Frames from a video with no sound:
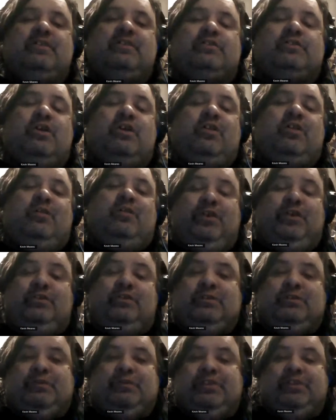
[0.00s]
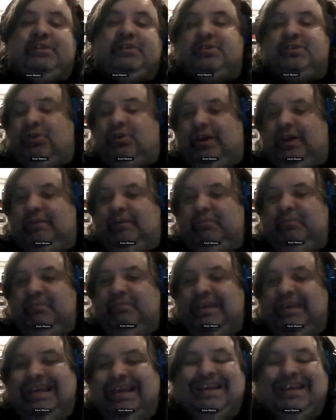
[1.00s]
is our total views for the stream
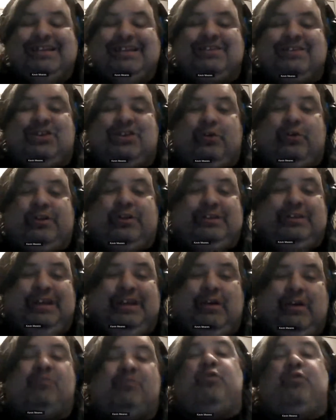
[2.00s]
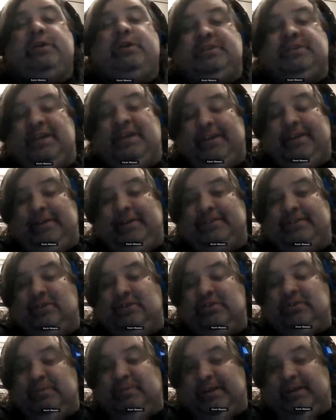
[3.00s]
is 14,
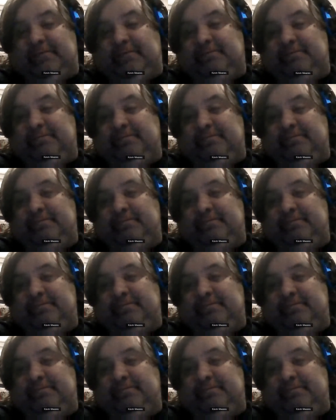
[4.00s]
excuse me.